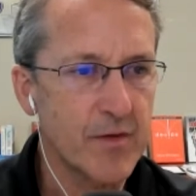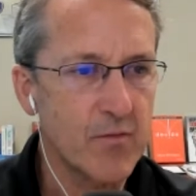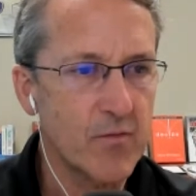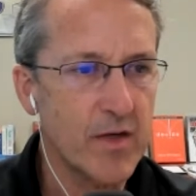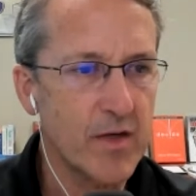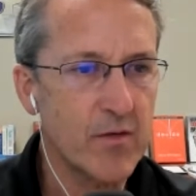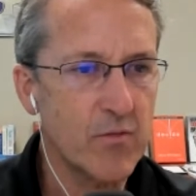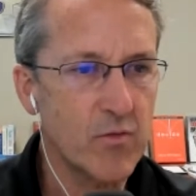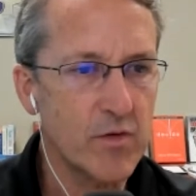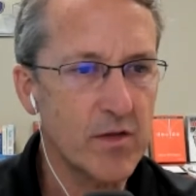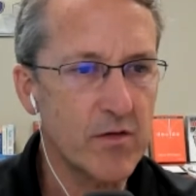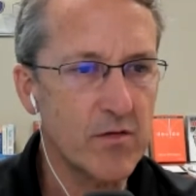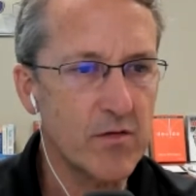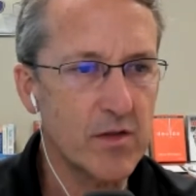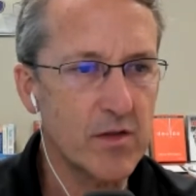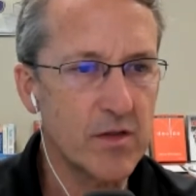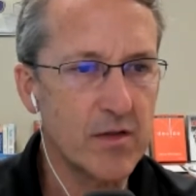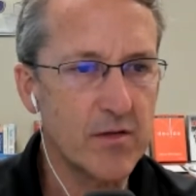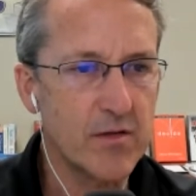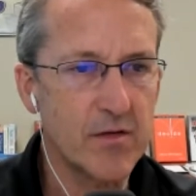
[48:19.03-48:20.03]
right, where you're
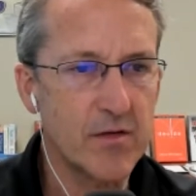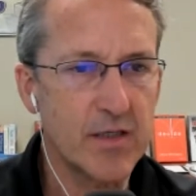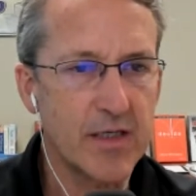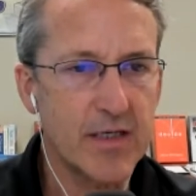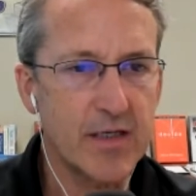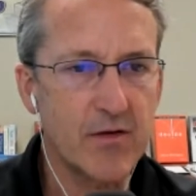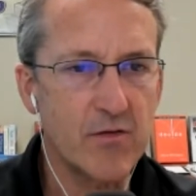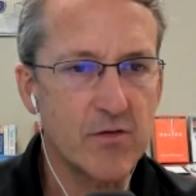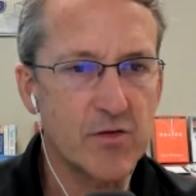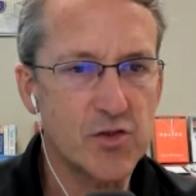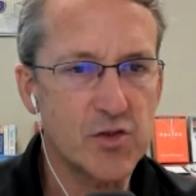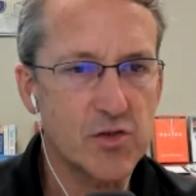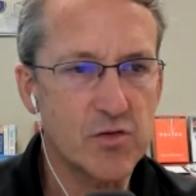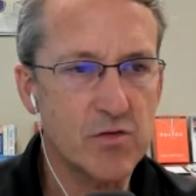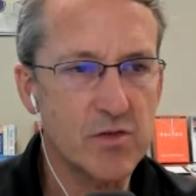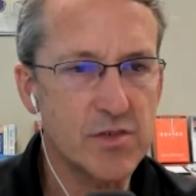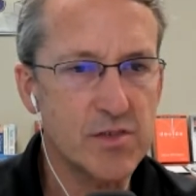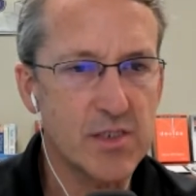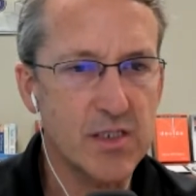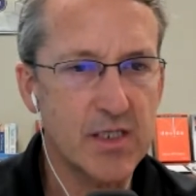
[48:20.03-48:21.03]
you're getting your
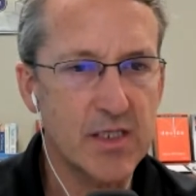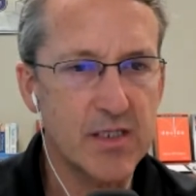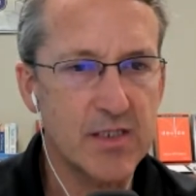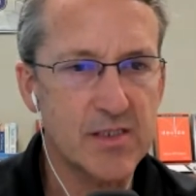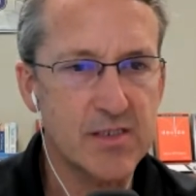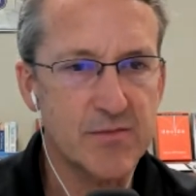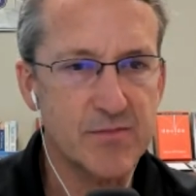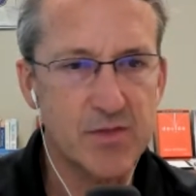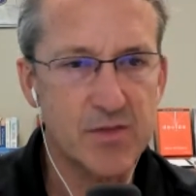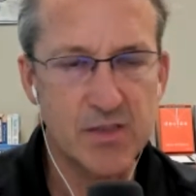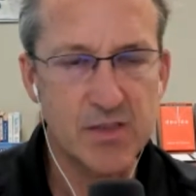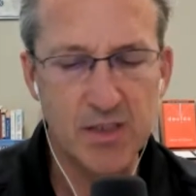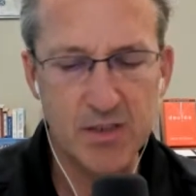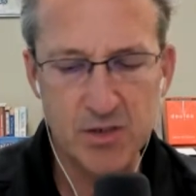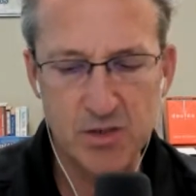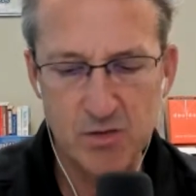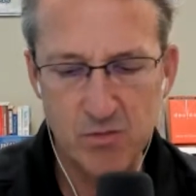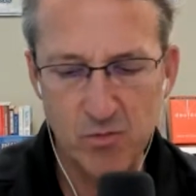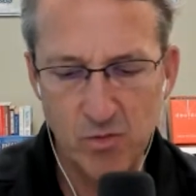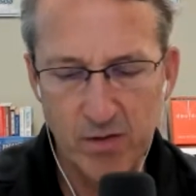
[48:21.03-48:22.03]
insurance and getting some
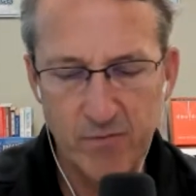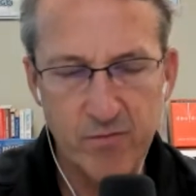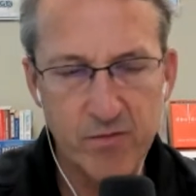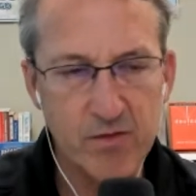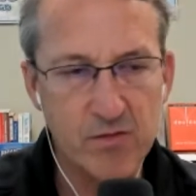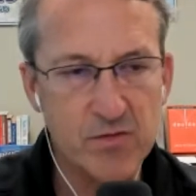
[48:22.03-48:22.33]
deduction or whatever.